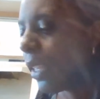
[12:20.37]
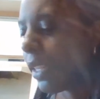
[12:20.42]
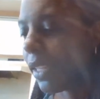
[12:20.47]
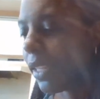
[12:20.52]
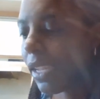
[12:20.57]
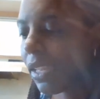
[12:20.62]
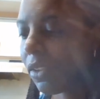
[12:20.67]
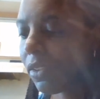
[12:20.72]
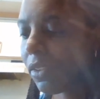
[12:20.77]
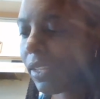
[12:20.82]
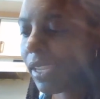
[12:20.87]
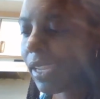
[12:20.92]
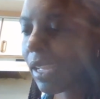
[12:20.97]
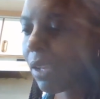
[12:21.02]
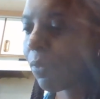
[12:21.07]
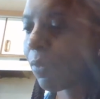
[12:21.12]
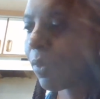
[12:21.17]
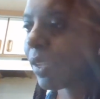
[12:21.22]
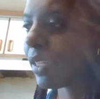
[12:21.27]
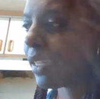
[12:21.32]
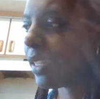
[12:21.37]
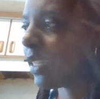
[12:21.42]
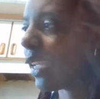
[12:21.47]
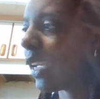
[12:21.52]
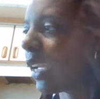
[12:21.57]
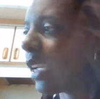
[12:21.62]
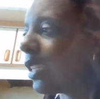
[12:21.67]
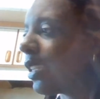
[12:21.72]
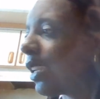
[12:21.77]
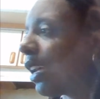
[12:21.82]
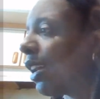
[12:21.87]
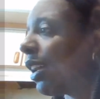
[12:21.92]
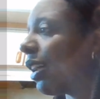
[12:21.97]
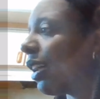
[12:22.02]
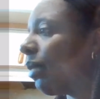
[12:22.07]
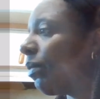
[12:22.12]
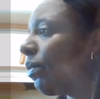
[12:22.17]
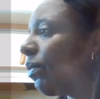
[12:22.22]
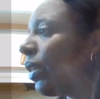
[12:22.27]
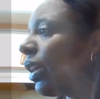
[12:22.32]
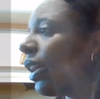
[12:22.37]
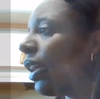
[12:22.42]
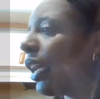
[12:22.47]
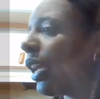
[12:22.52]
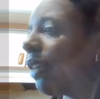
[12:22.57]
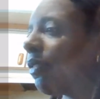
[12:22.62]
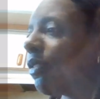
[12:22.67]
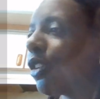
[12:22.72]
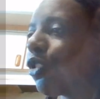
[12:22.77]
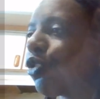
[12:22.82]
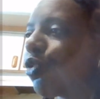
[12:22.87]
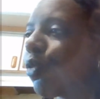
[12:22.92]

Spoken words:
The other thing I wanted to say is if you're